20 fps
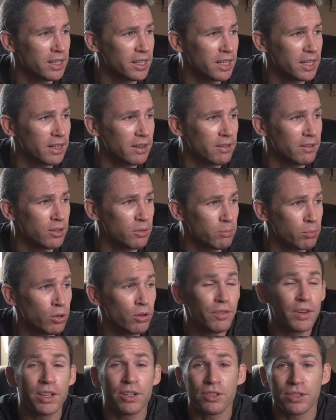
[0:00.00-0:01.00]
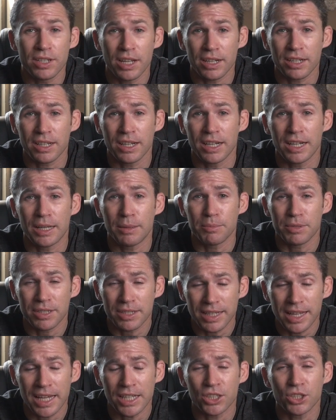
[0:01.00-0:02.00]

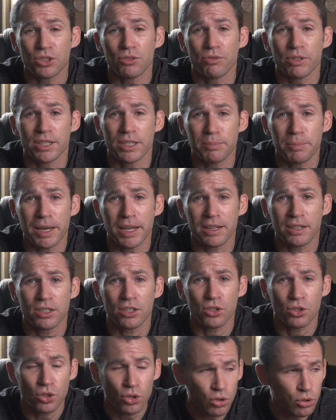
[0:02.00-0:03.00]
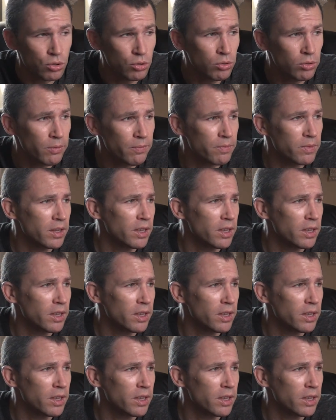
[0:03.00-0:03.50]
BudoVideos.com/respect2.